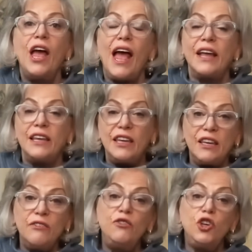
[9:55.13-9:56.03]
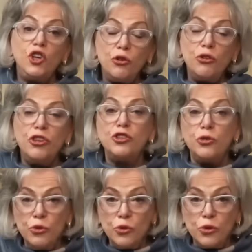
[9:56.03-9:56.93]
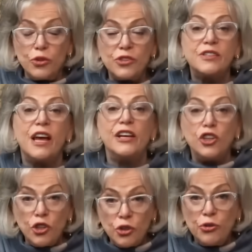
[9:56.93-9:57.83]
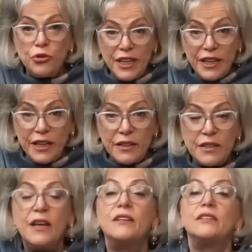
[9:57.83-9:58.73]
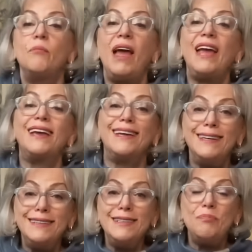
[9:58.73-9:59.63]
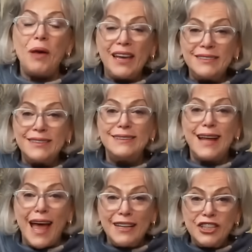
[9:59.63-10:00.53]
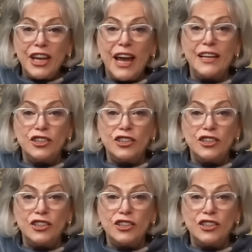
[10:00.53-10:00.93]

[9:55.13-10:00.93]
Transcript: and give you the tools that you need to make independent, educated